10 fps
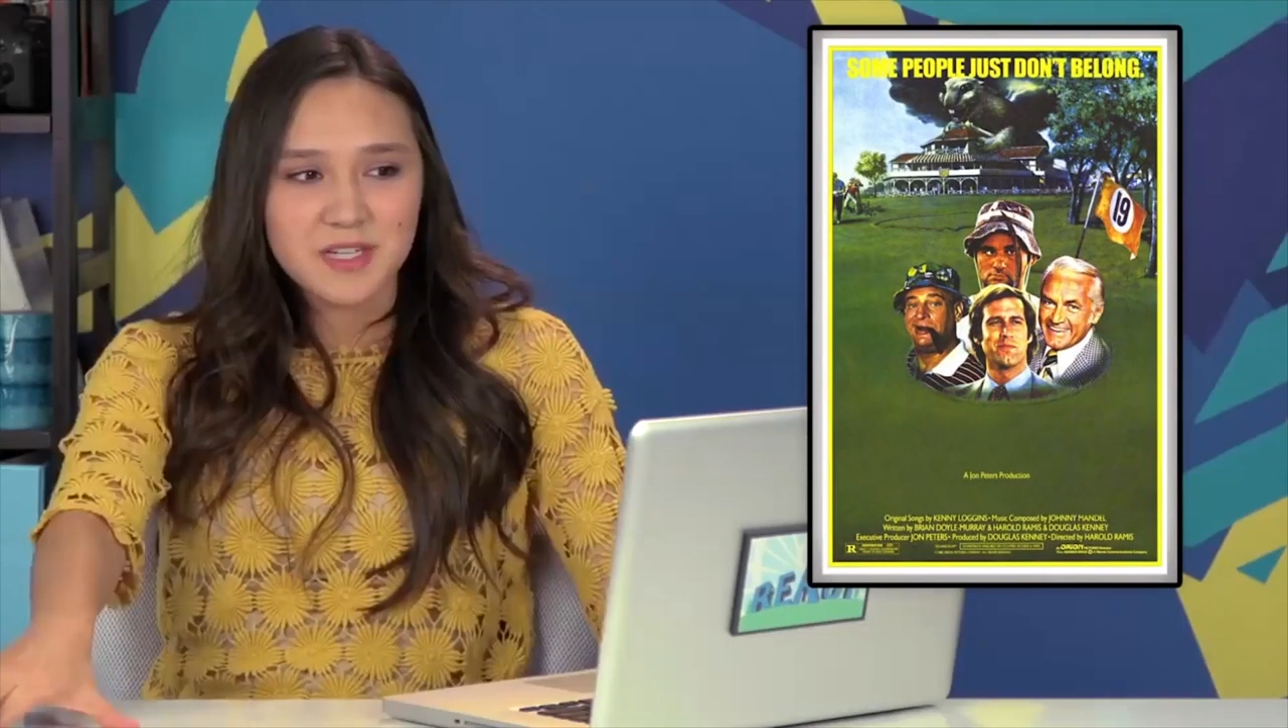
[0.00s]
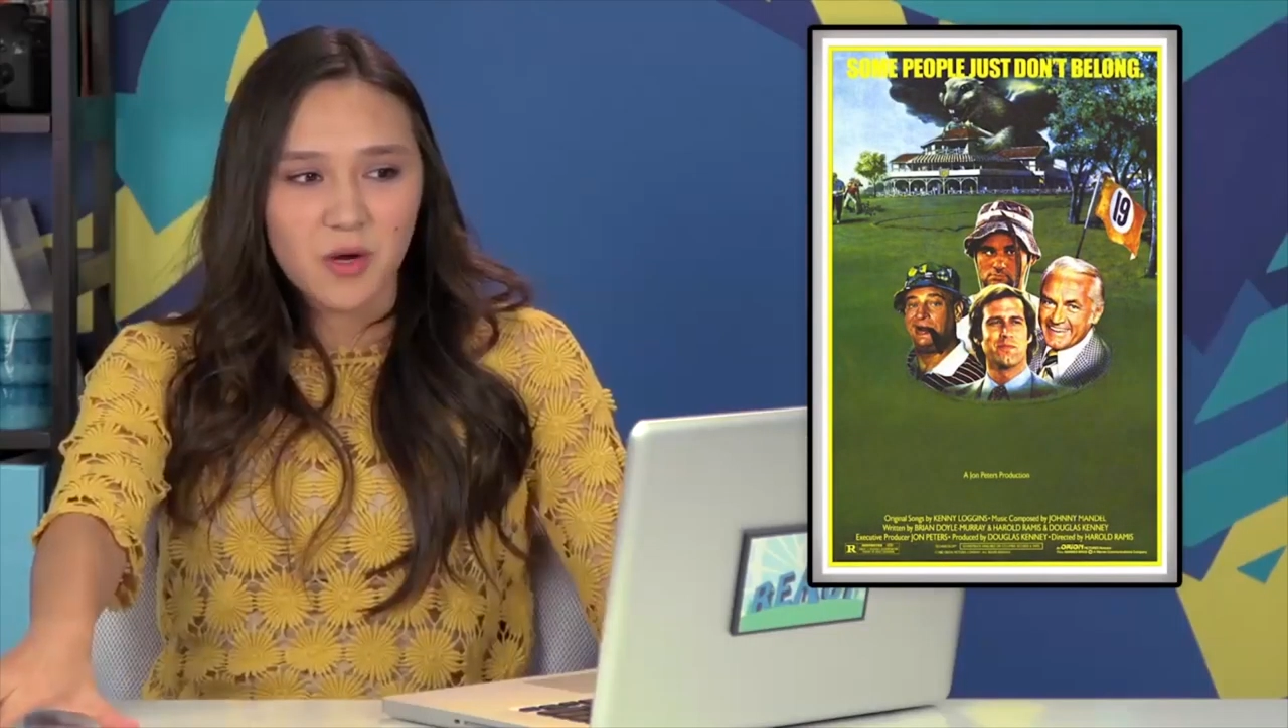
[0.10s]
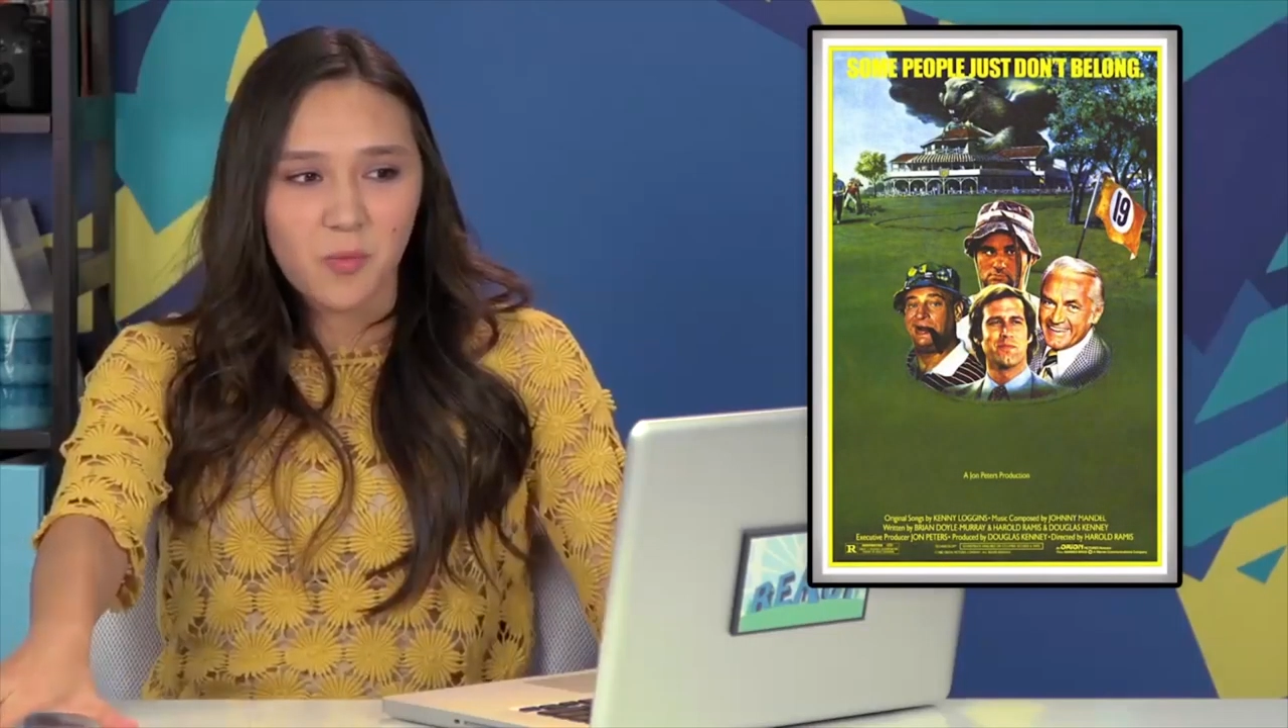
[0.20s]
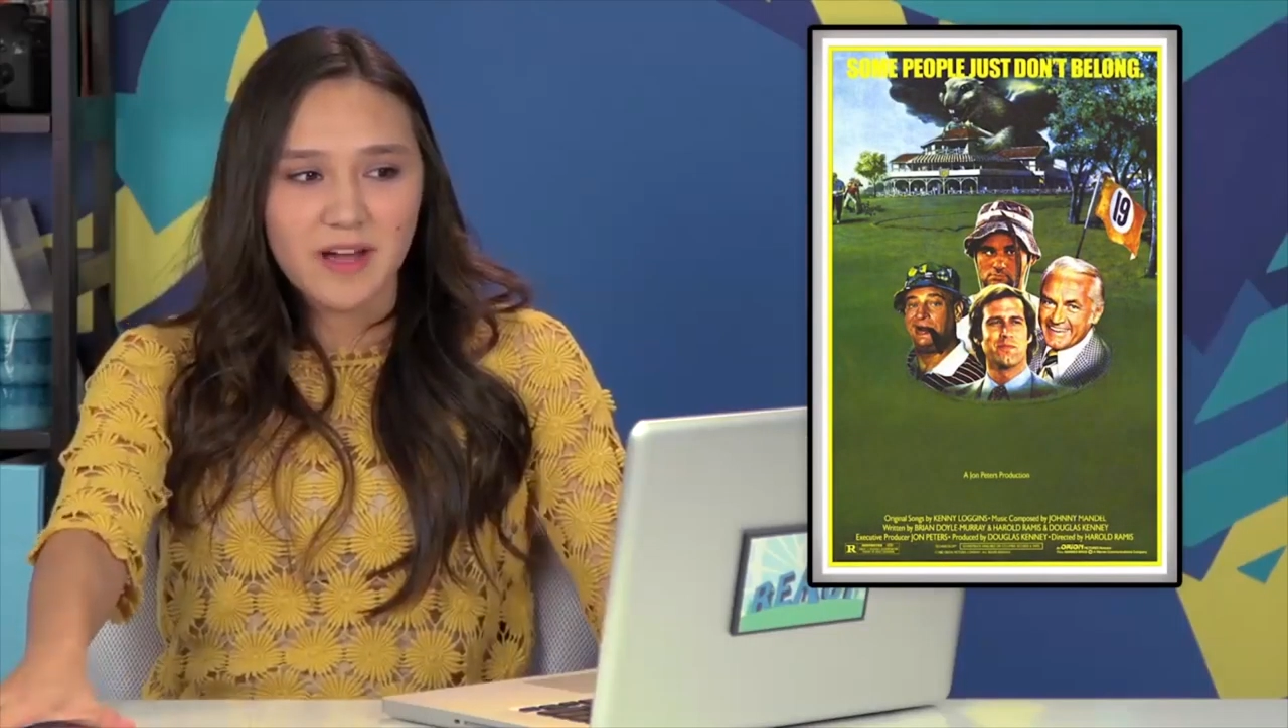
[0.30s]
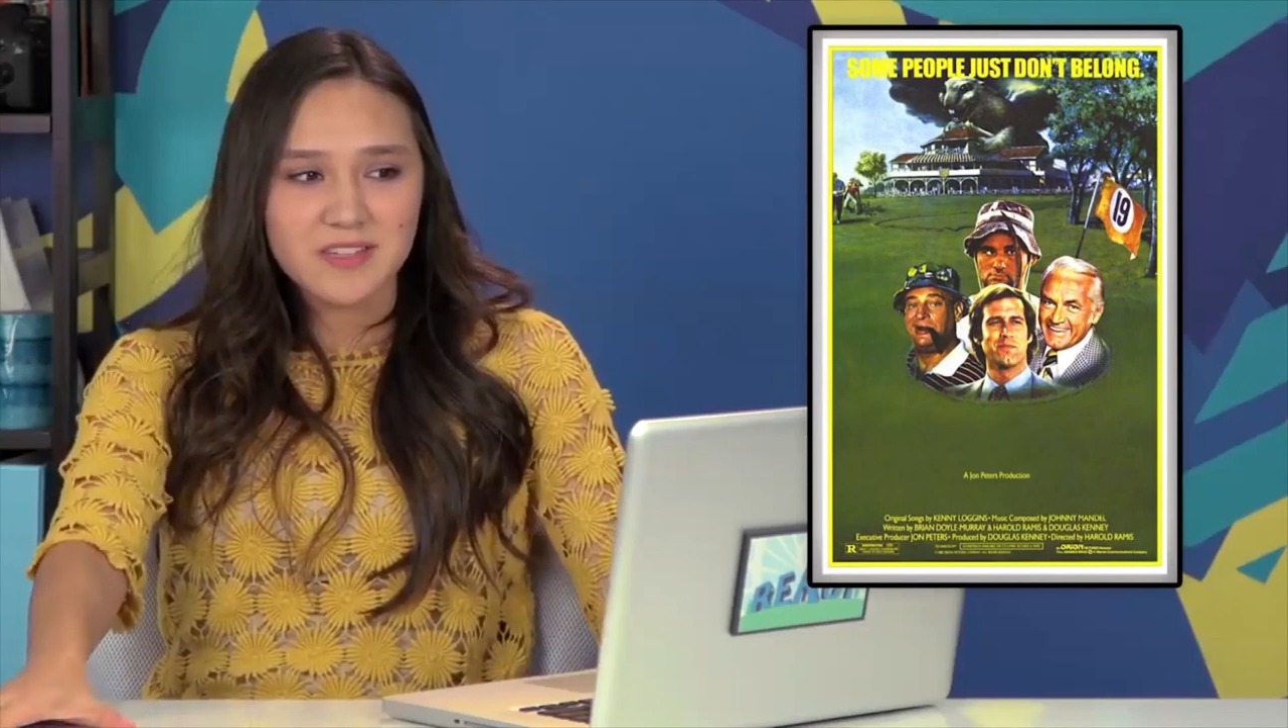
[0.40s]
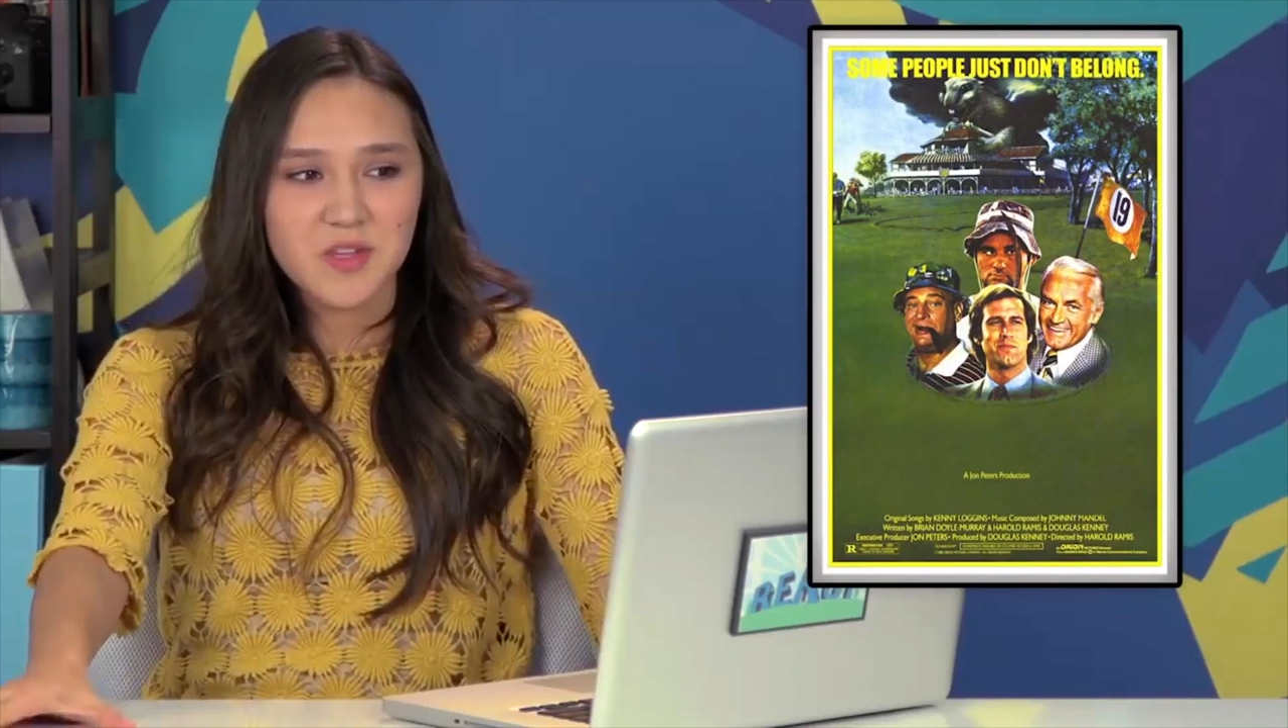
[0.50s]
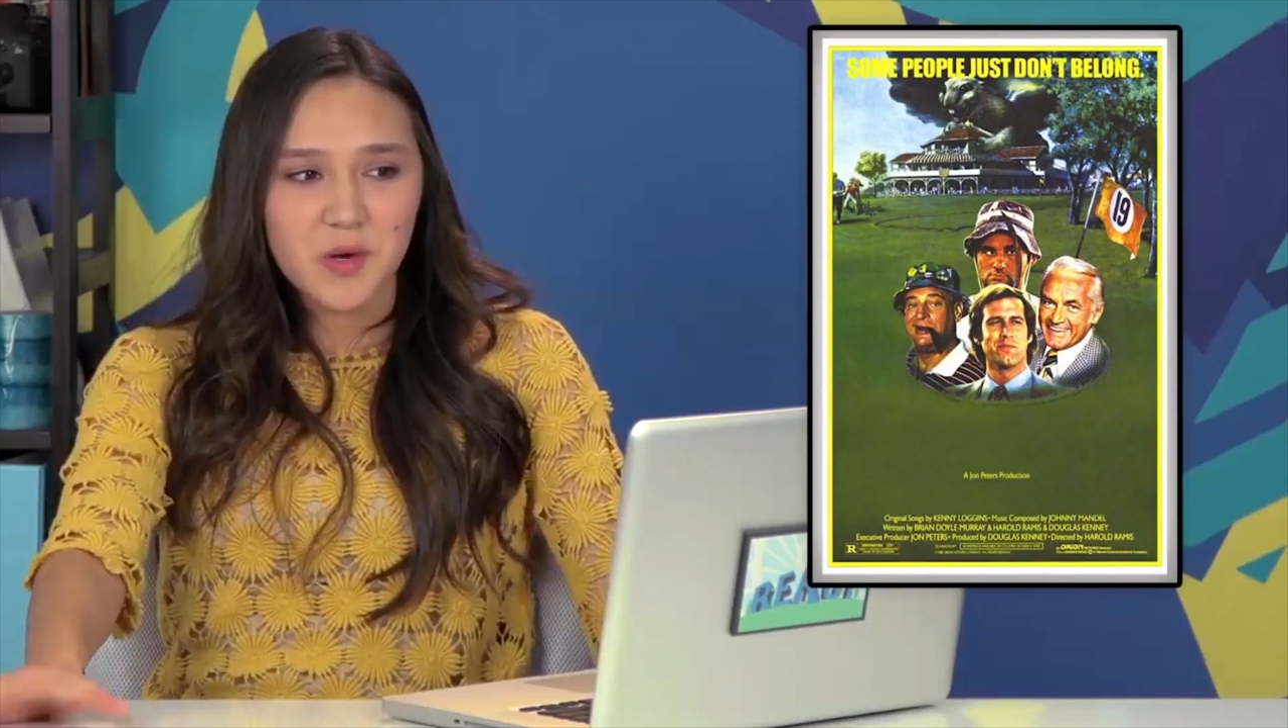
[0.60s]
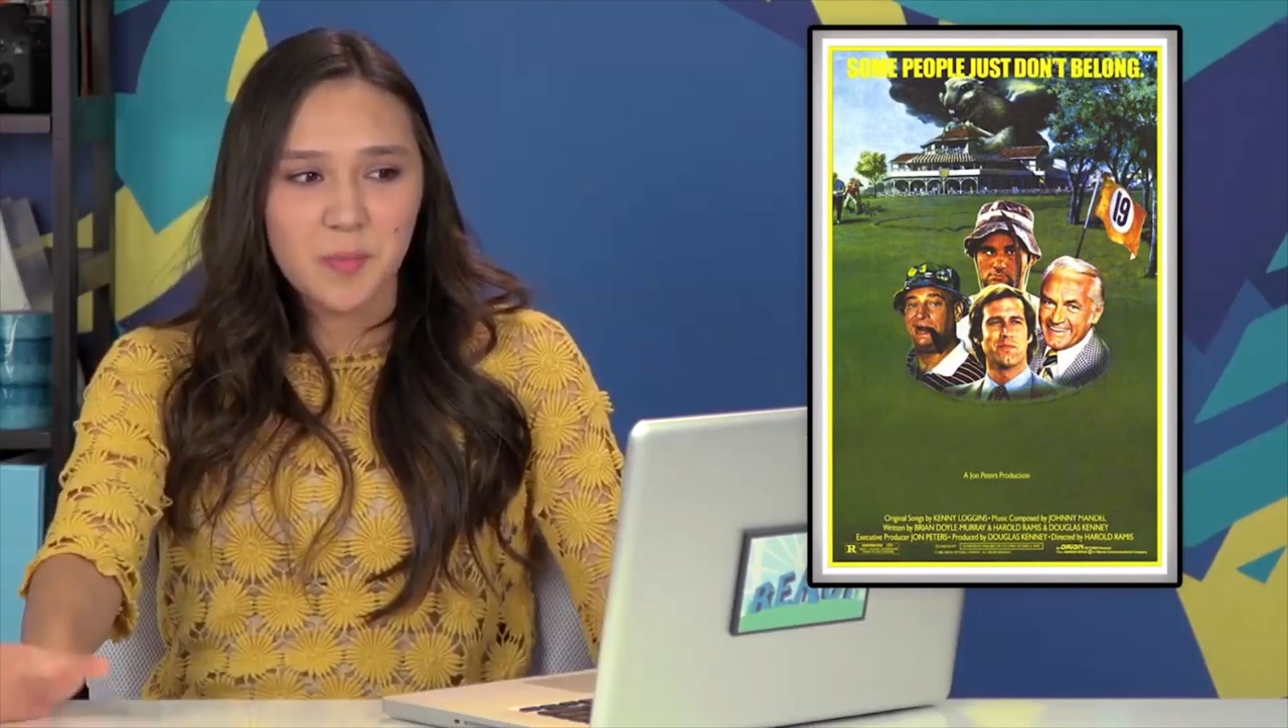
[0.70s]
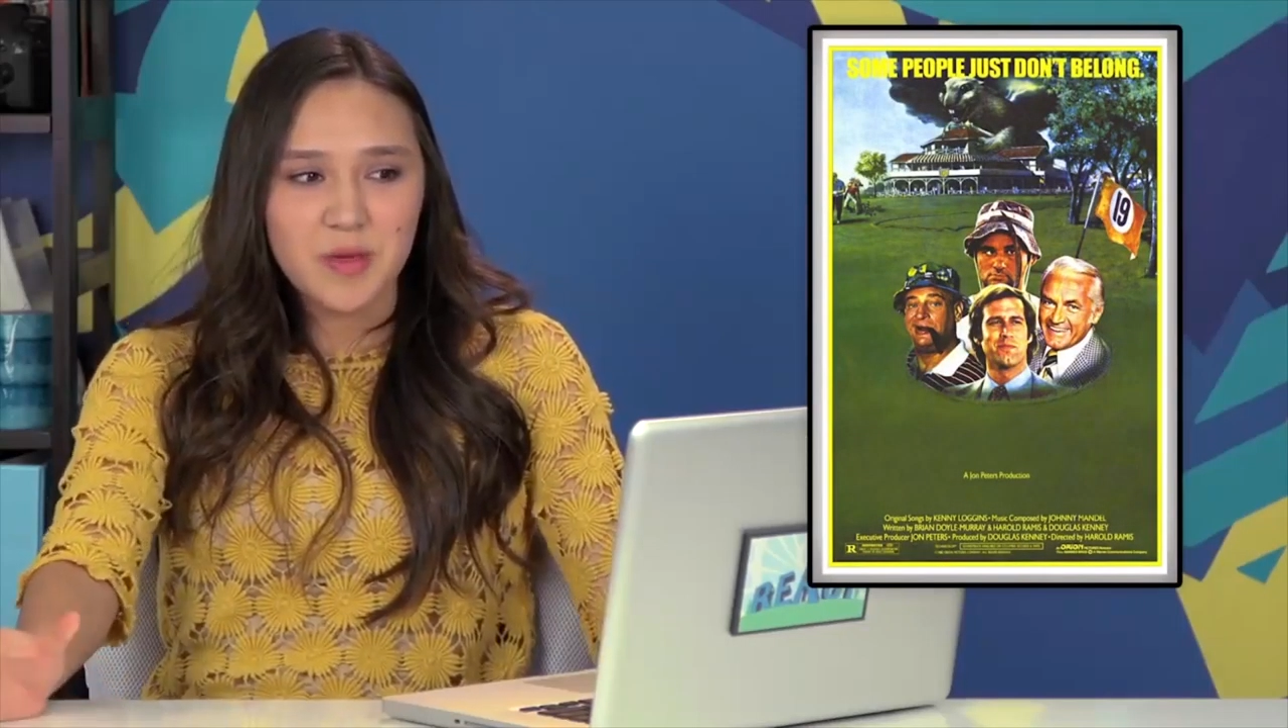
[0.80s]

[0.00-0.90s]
Oh my god, why is there a